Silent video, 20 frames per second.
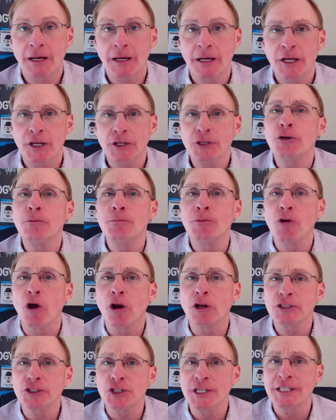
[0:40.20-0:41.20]

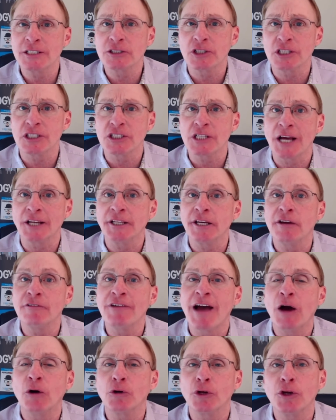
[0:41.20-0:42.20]
Humourology is the study of
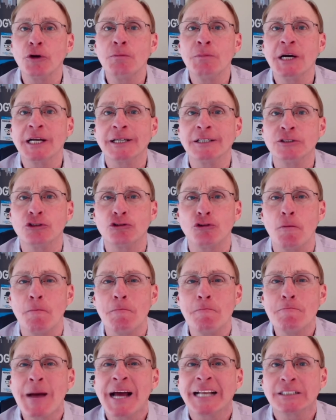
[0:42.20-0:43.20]
how humour can
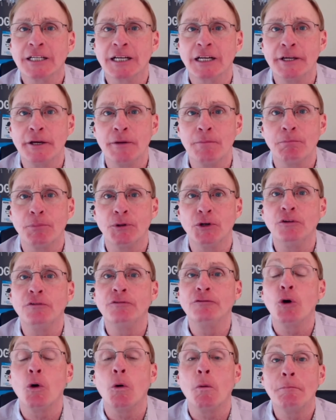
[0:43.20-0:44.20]
dramatically
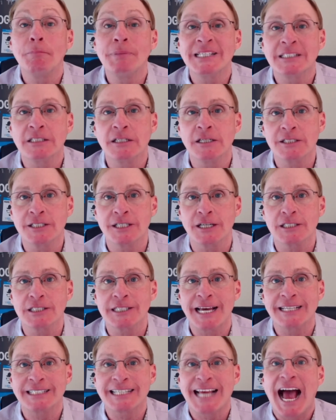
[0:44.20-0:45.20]
improve your business
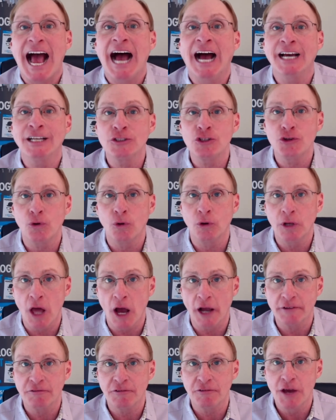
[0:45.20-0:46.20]
success and your
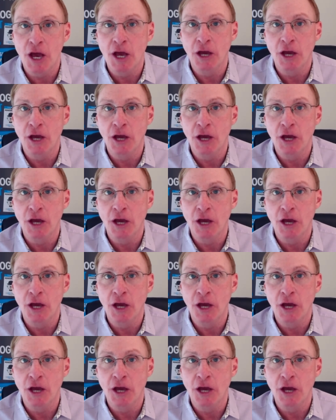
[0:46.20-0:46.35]
life.